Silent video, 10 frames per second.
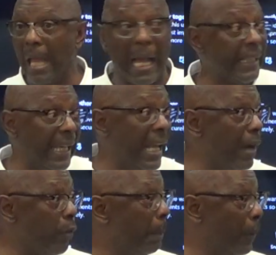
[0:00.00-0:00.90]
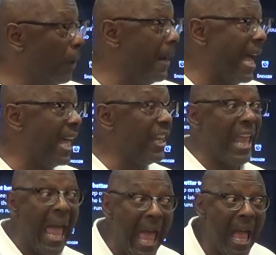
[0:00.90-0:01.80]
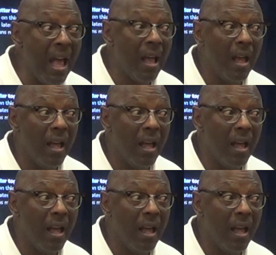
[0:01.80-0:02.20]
I can't have a beer behind that.